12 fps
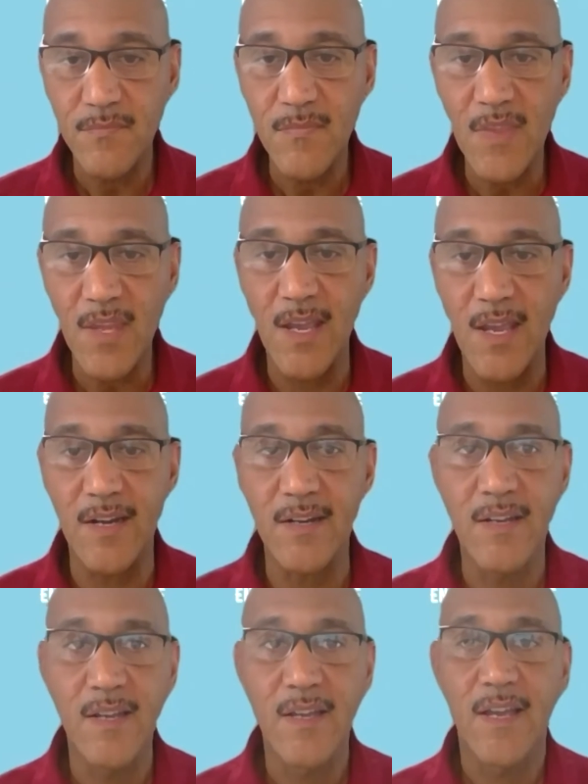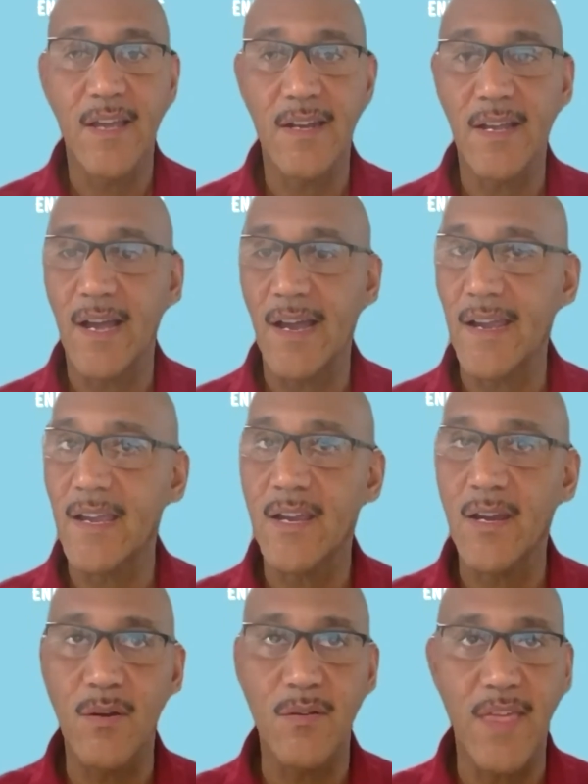and I
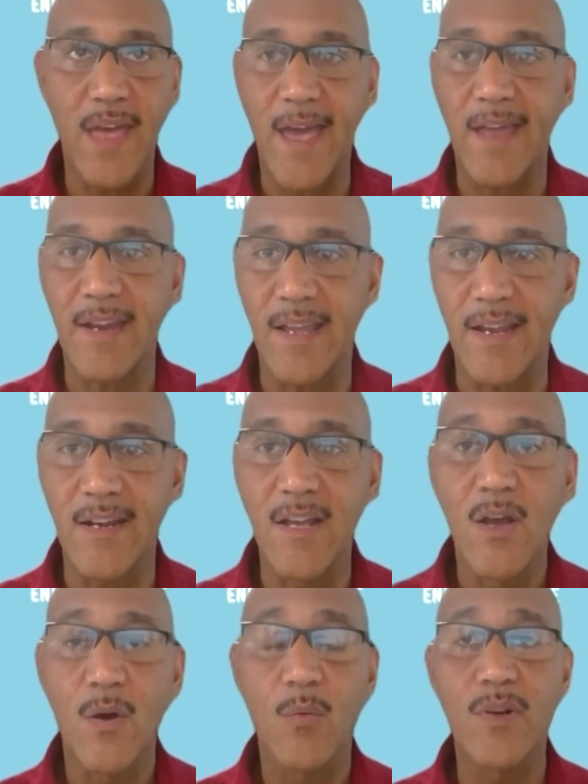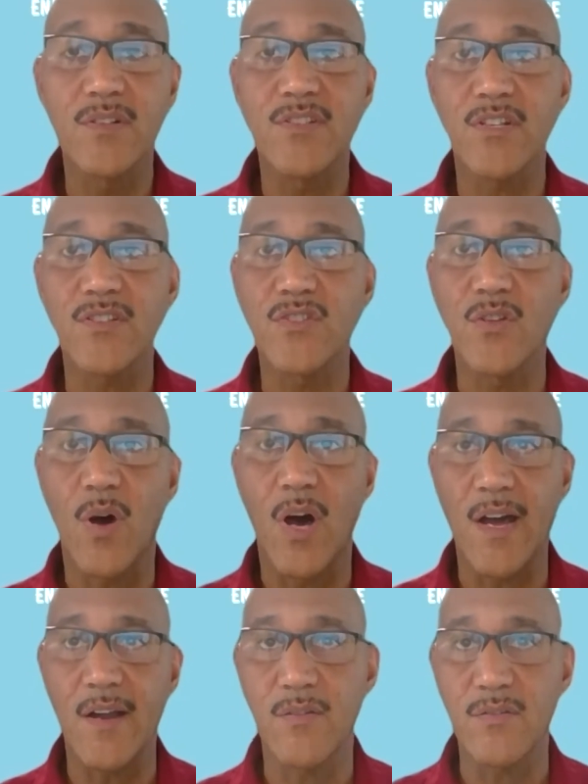hear that, and we're just so
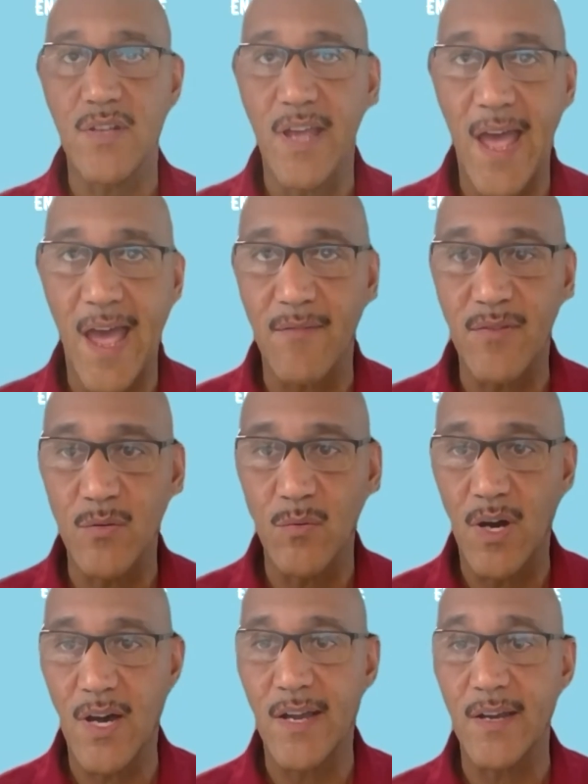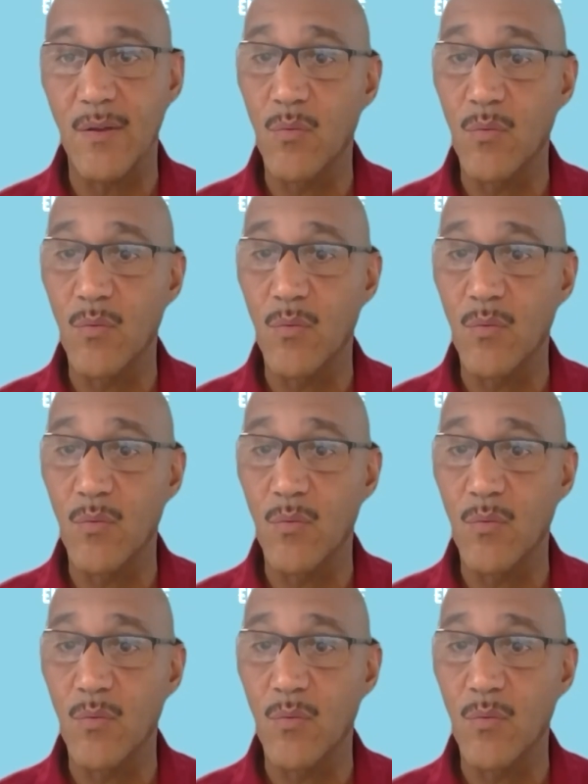honored to have you on, and we